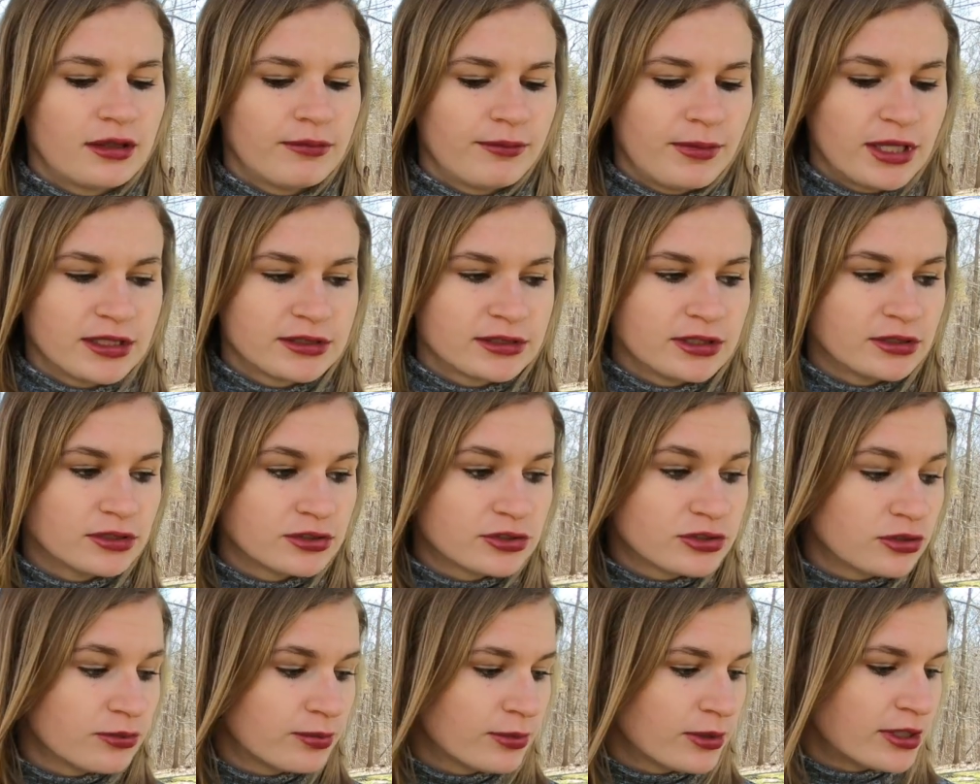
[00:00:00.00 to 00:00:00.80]
It makes it
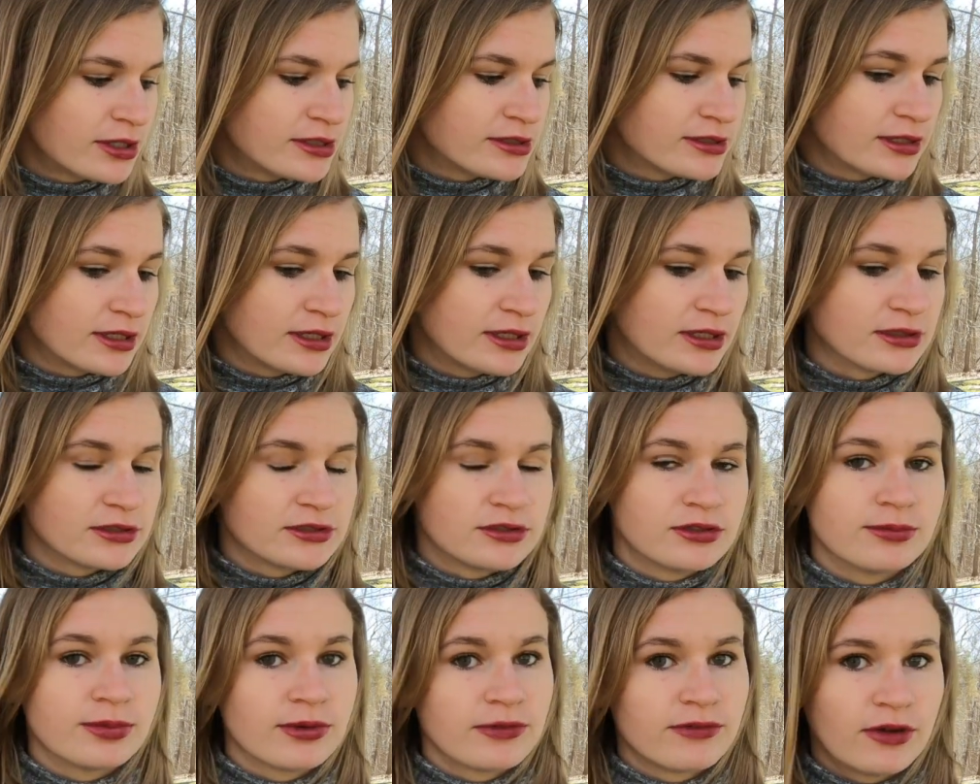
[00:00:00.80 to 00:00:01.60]
super easy and
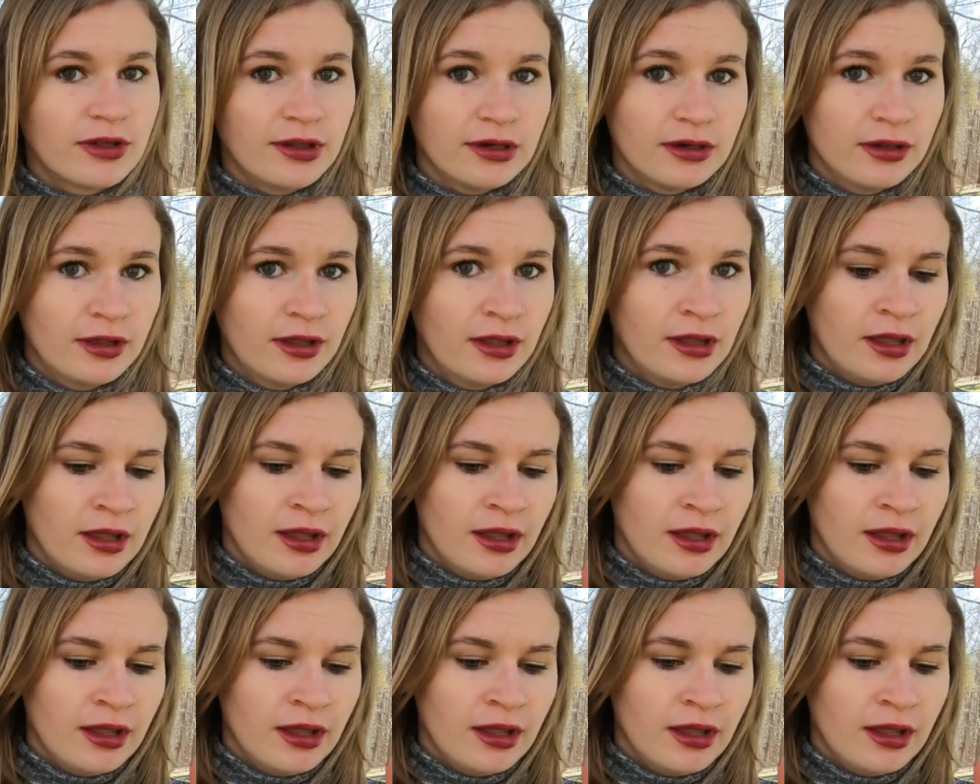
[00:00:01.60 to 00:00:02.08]
super fun.